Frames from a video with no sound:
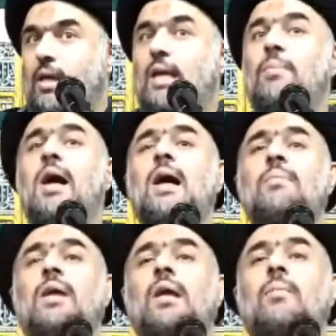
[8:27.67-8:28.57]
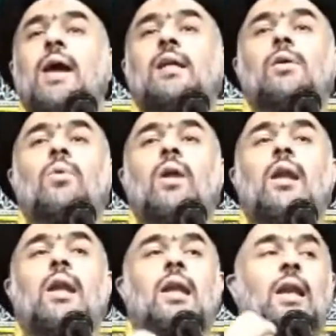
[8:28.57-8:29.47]
Imam Al-Mahdi
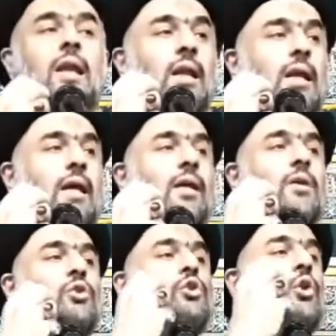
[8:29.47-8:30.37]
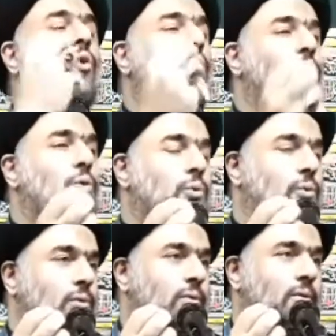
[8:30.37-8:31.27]
will show
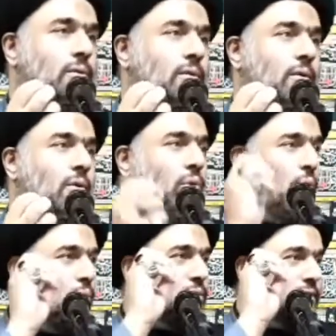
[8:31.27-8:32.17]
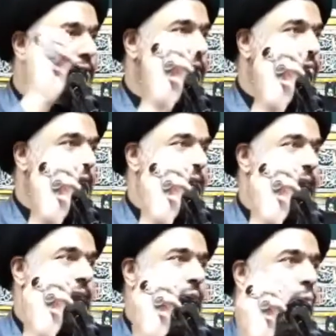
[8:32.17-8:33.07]
you those
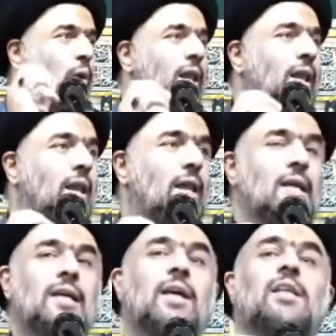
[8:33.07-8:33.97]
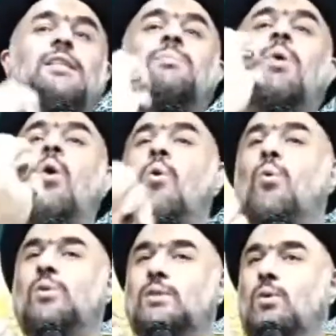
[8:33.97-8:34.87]
secrets, will
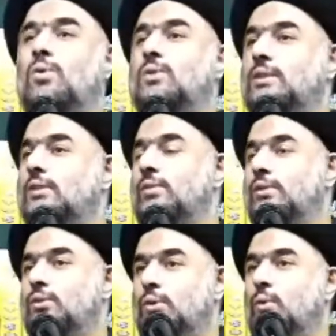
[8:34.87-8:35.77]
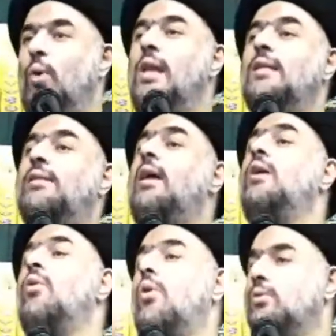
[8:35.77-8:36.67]
expose those secrets to you, will tell
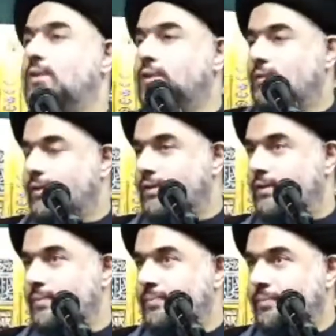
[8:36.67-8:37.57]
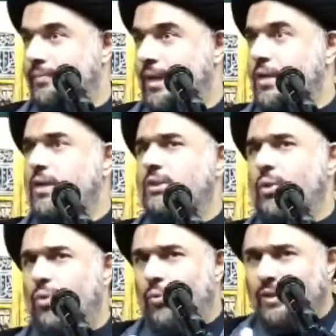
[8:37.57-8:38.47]
you those secrets.
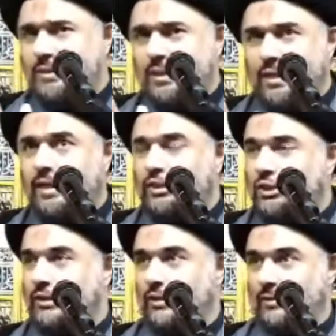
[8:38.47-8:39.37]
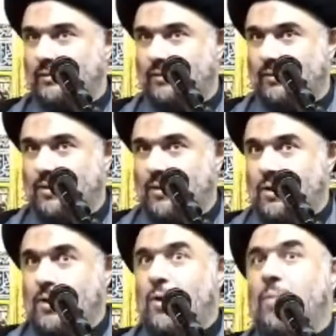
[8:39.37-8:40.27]
So there is connection
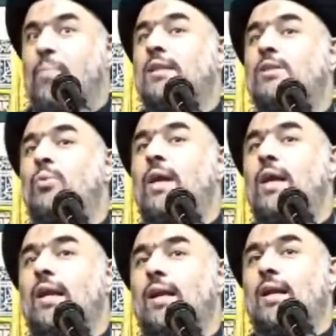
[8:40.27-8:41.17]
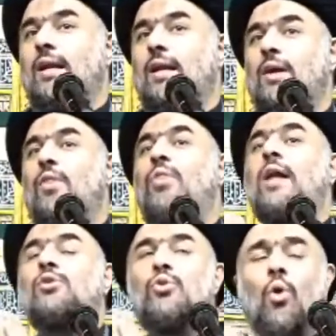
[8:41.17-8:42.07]
between the
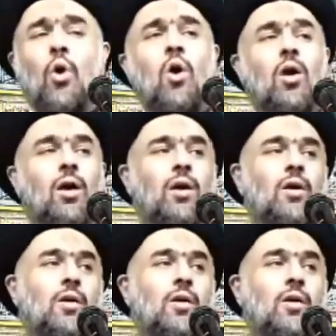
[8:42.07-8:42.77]
door